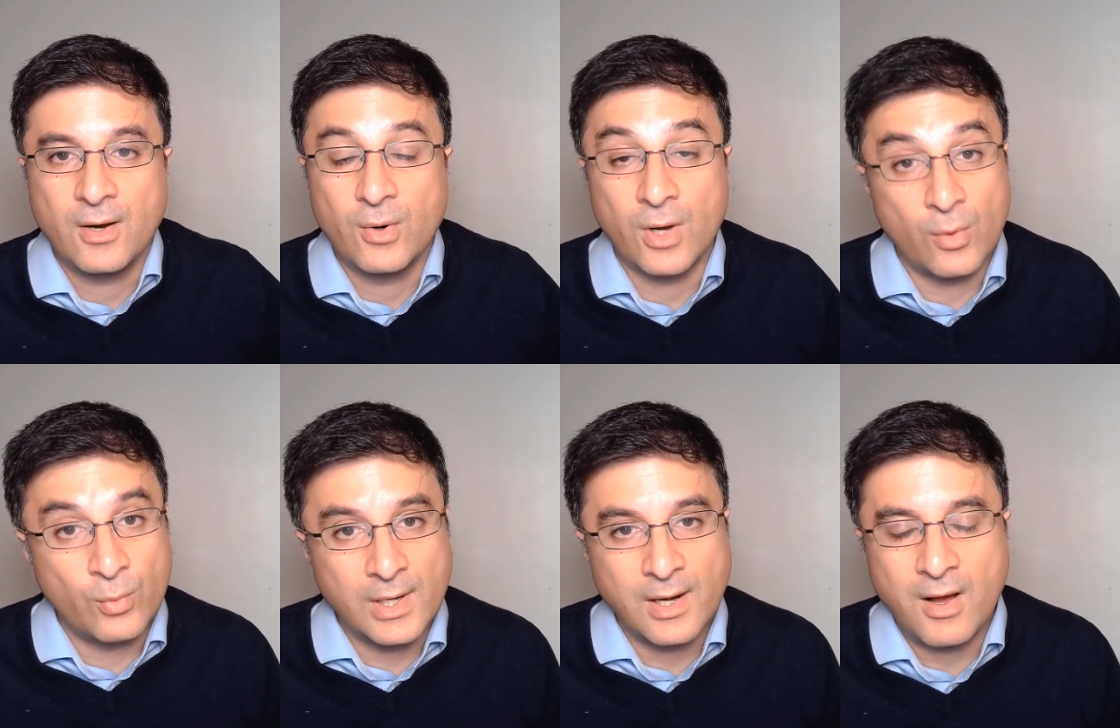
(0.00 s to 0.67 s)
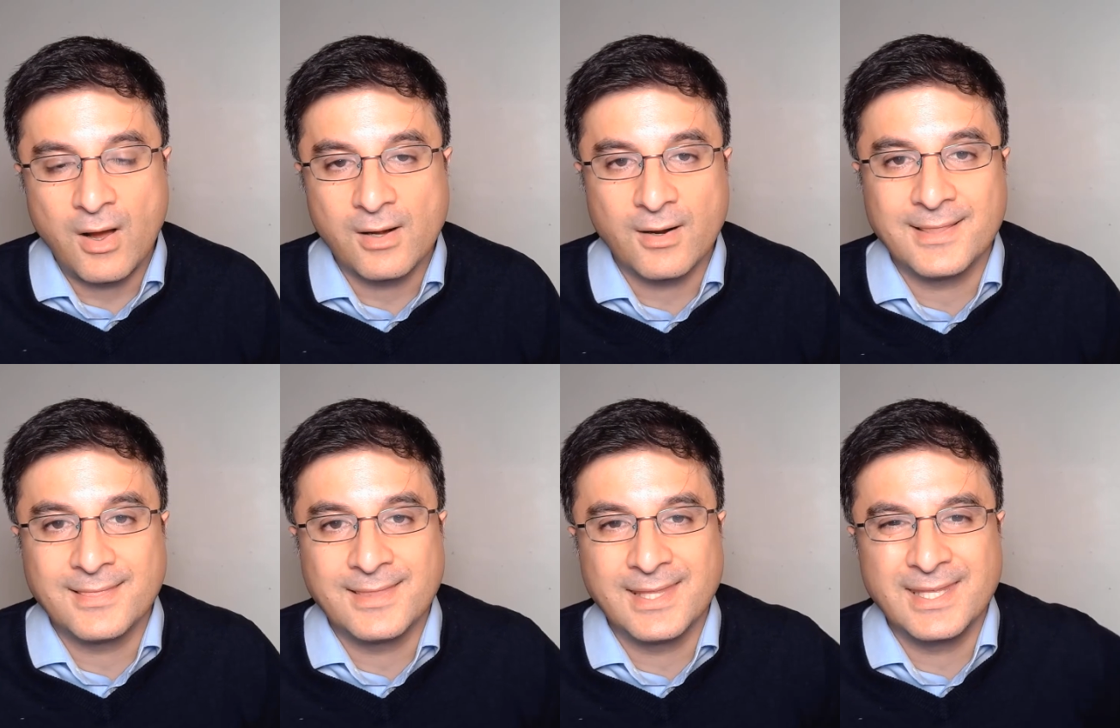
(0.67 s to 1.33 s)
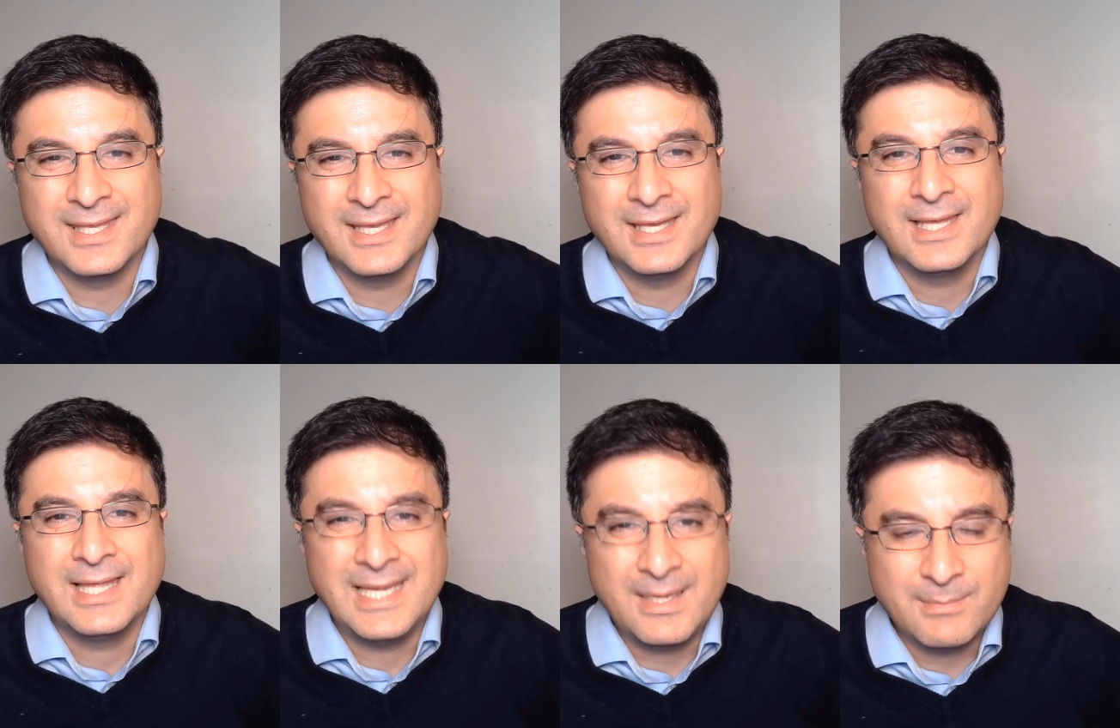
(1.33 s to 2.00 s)
We'll highlight the
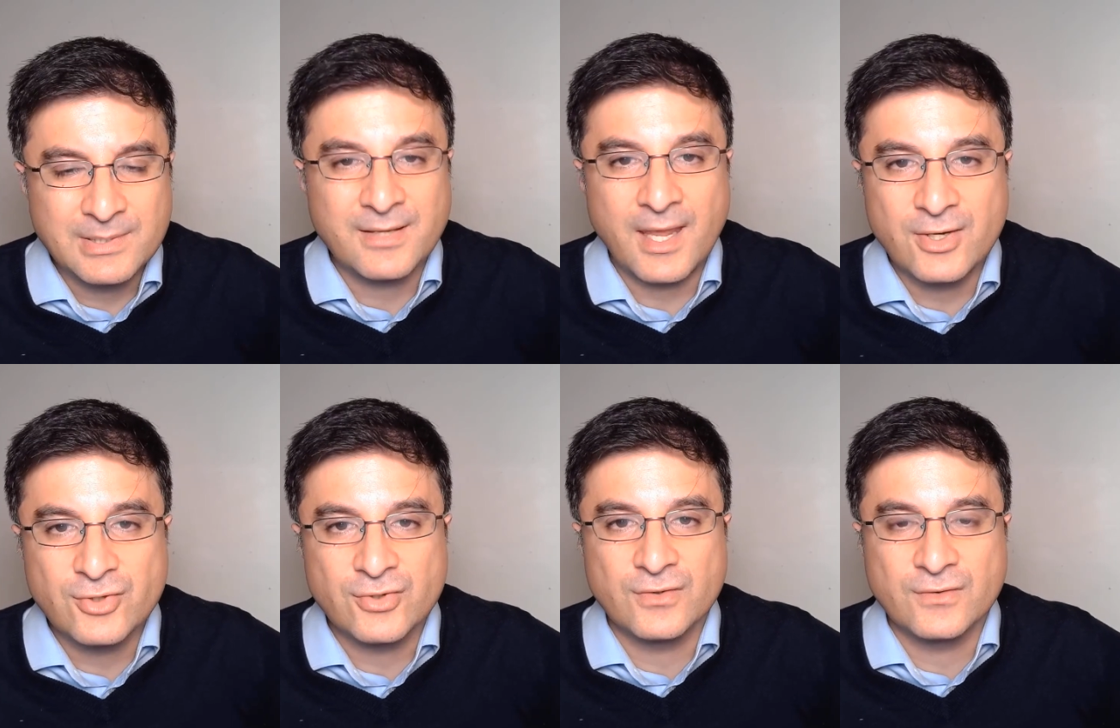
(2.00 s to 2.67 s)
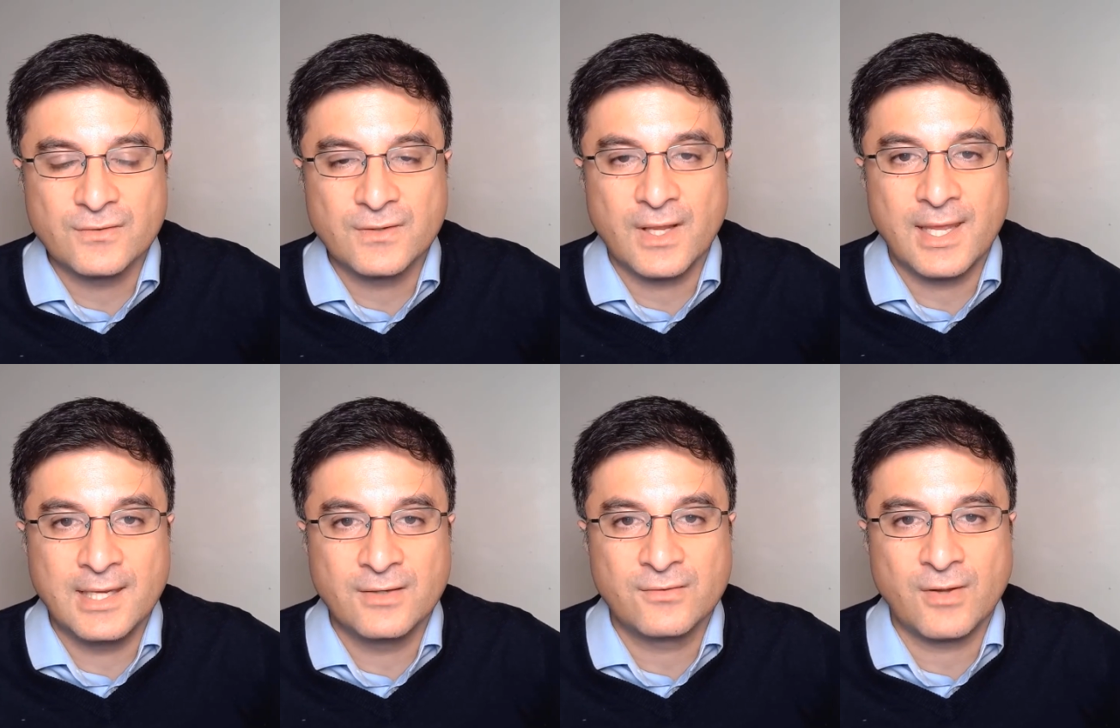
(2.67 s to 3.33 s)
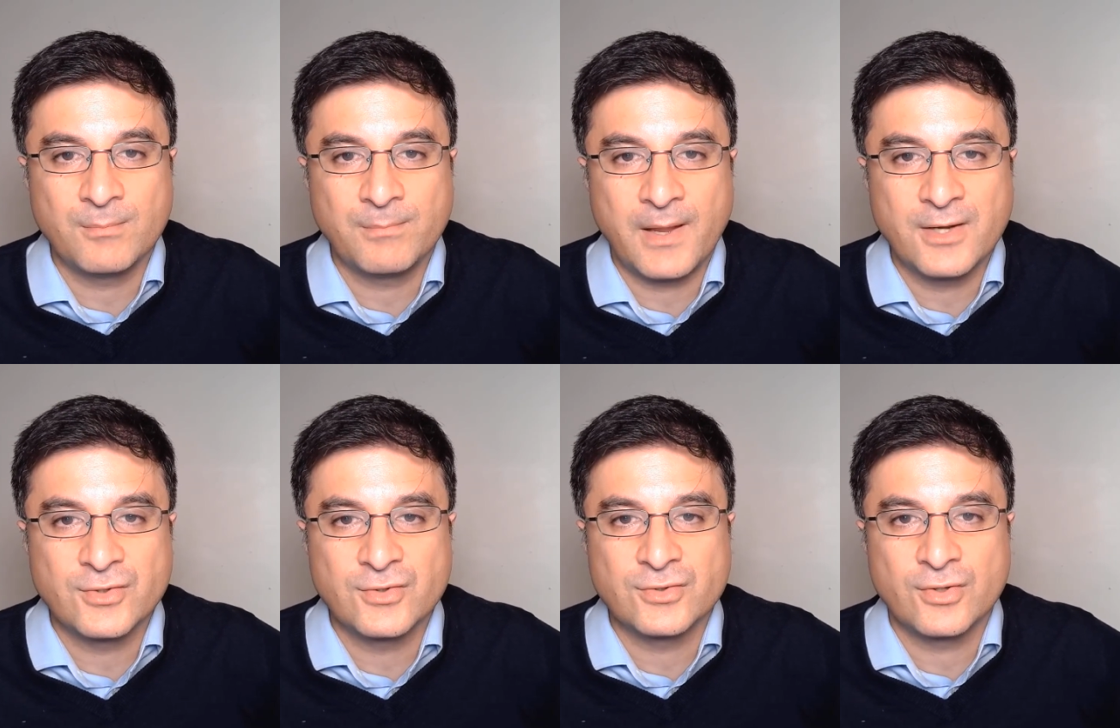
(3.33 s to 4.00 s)
limitations in some
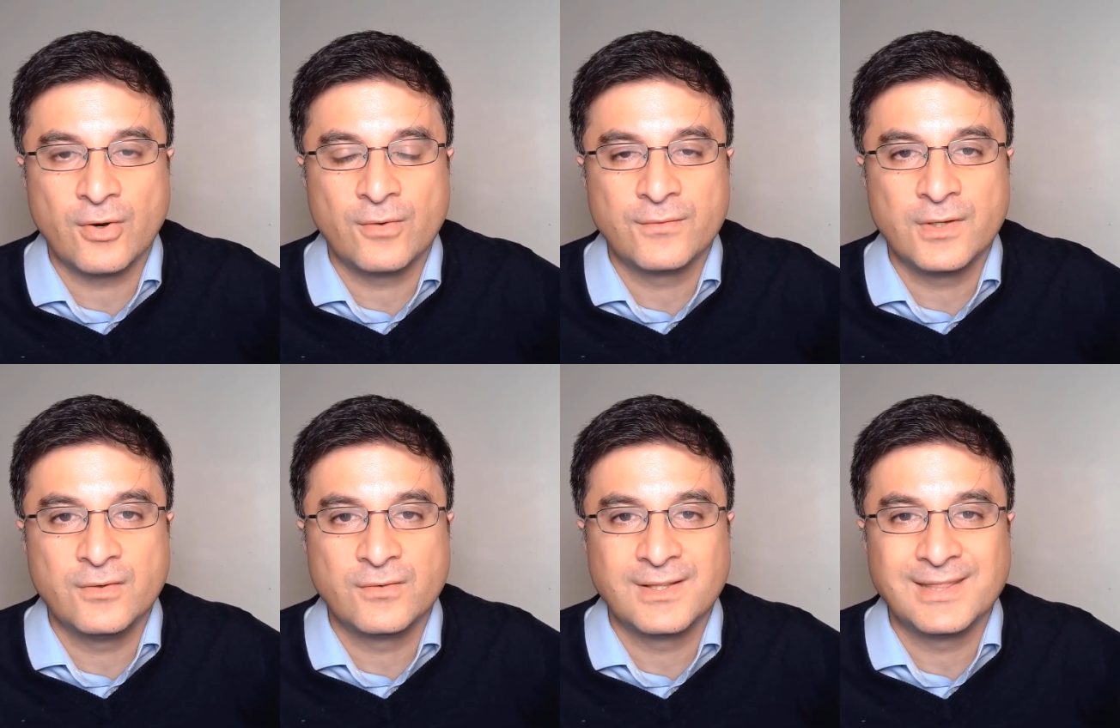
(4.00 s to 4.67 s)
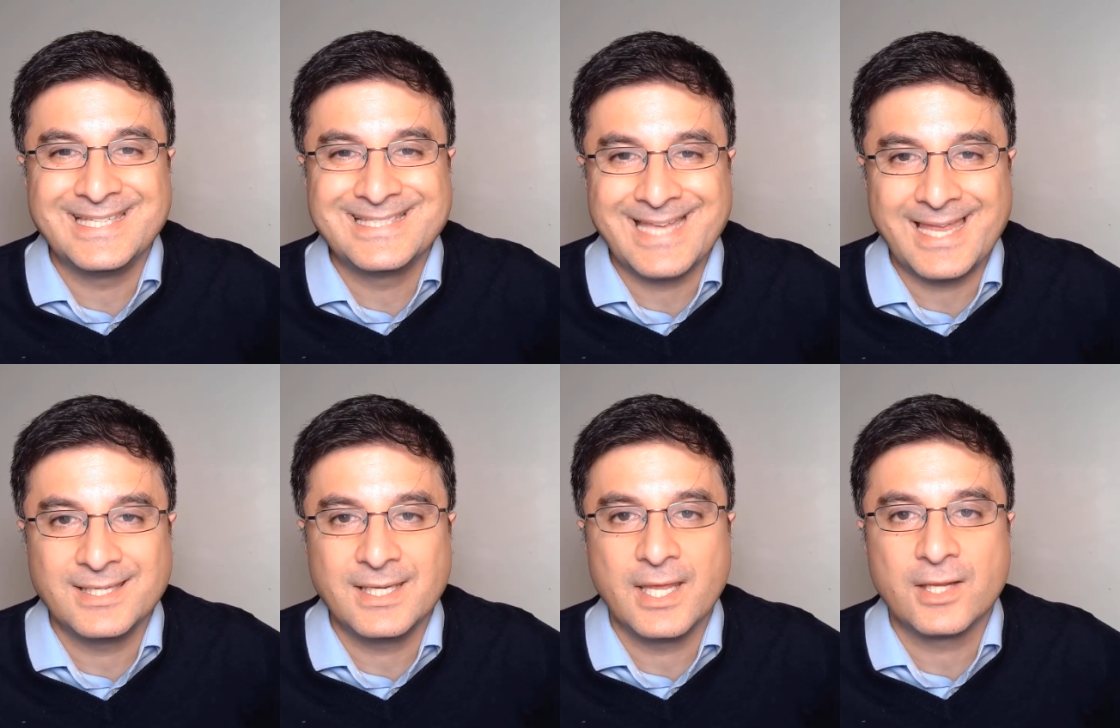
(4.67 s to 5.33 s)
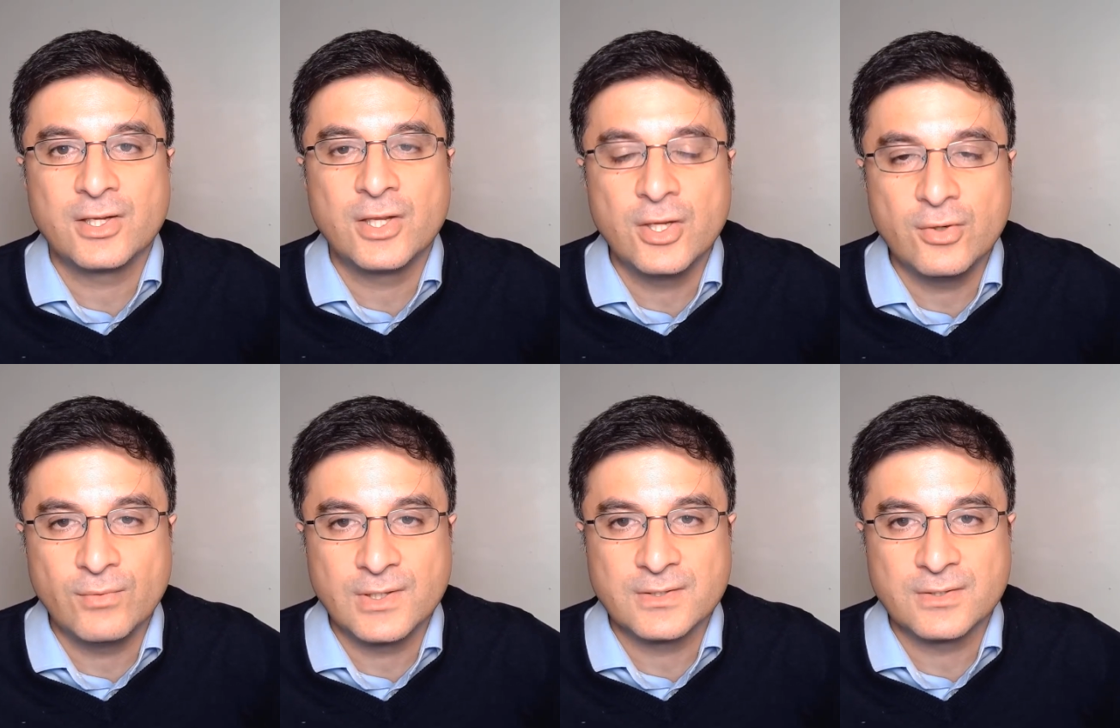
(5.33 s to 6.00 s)
patients of using the 10-year
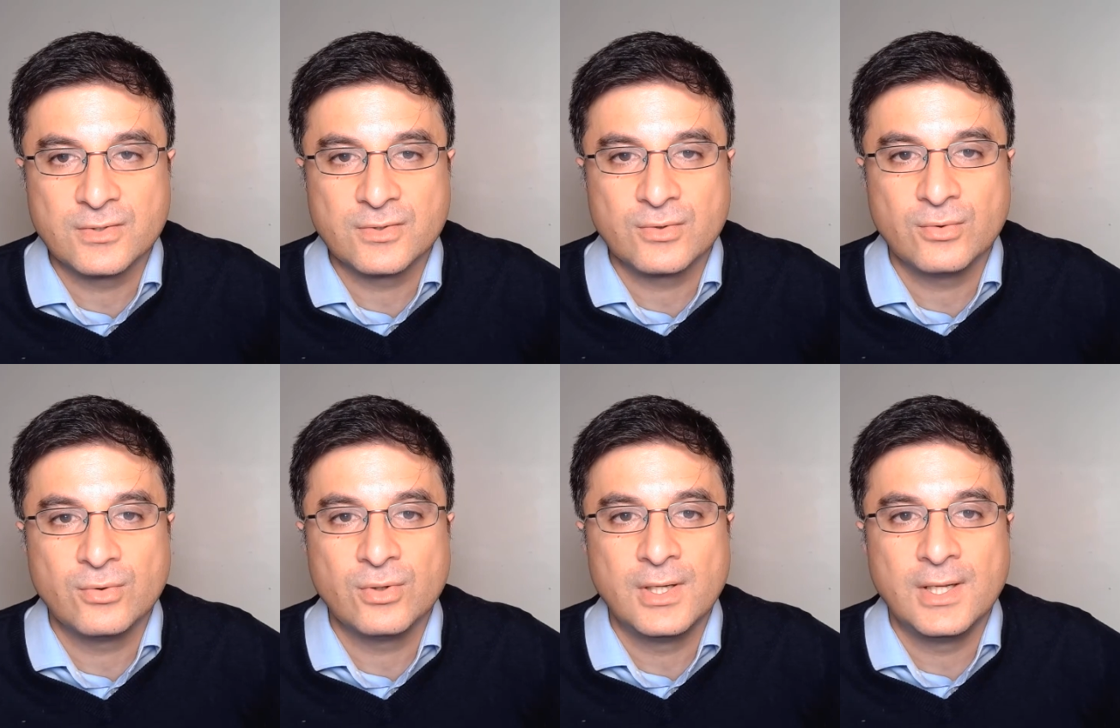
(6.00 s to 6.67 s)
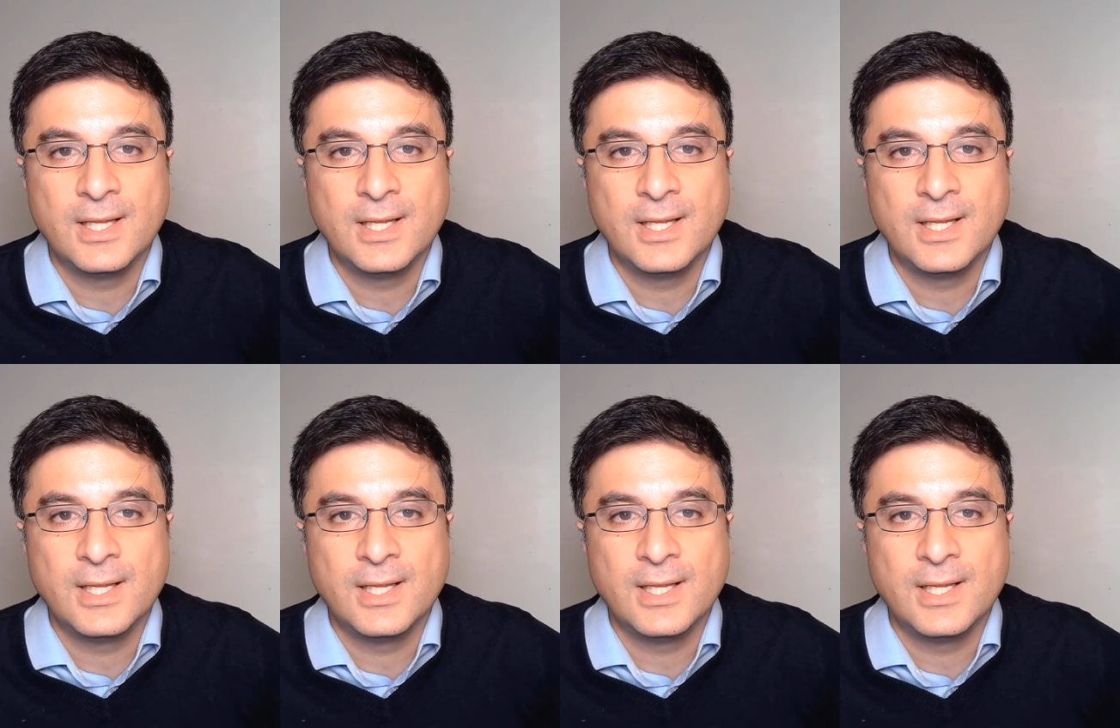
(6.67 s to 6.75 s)
Q-risk score,